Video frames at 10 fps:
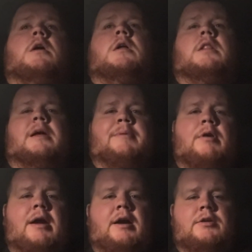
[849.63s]
like per
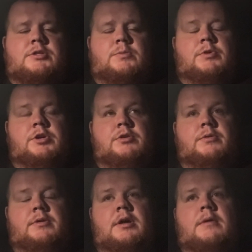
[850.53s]
ounce when you do
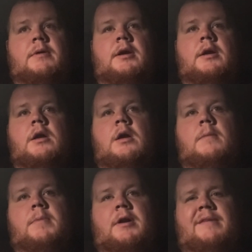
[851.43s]
it that way.
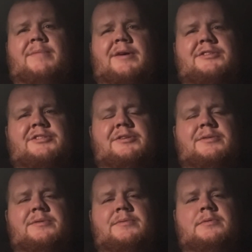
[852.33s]
But I bought
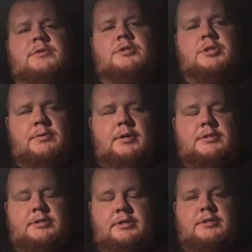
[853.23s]
two
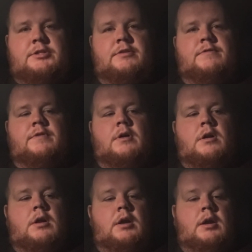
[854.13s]
2-ounce tins so
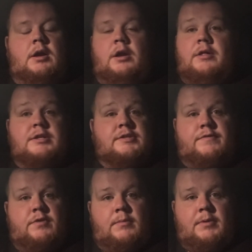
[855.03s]
far. You know, that's
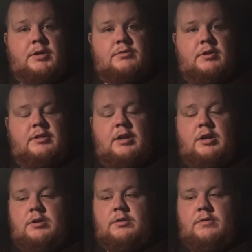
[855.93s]
$40 right
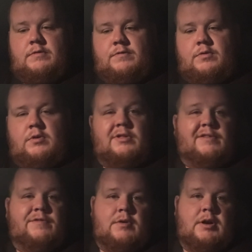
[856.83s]
there for only
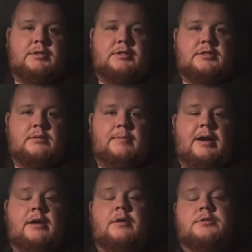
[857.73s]
4 ounces of
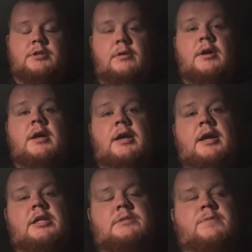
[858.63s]
tobacco. So
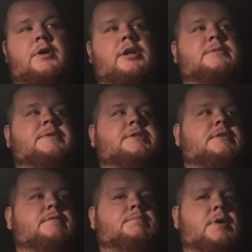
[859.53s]
it's pretty
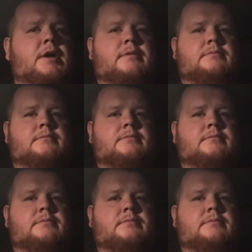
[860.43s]
expensive, but